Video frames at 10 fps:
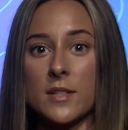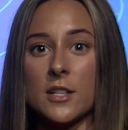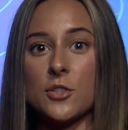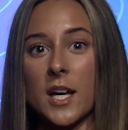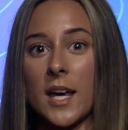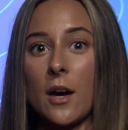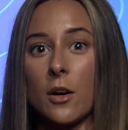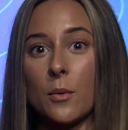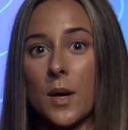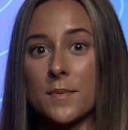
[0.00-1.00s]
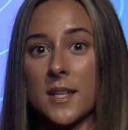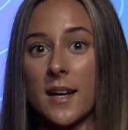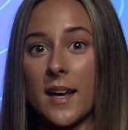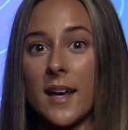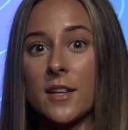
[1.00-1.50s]
and check out our website
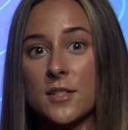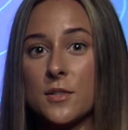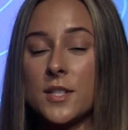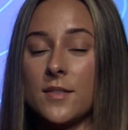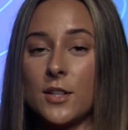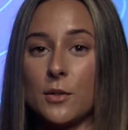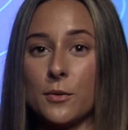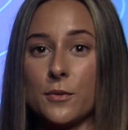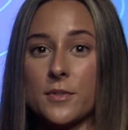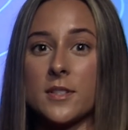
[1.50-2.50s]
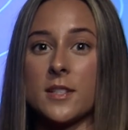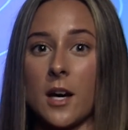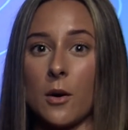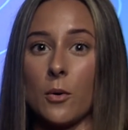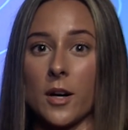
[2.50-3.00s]
at
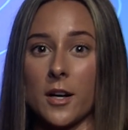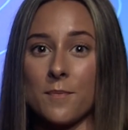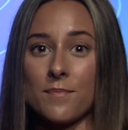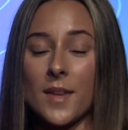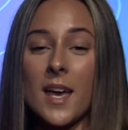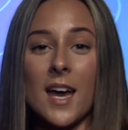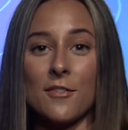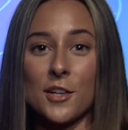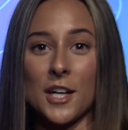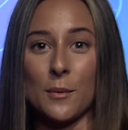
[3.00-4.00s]
sutvnews.org. Have a great